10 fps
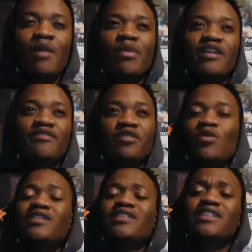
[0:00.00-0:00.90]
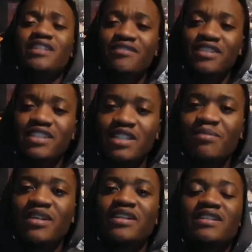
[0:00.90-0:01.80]
But if you want an even
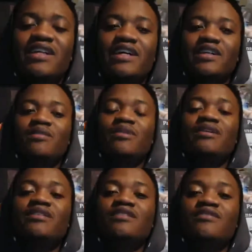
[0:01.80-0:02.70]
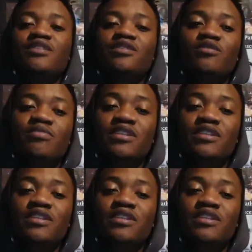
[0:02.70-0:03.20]
deeper understanding about this video,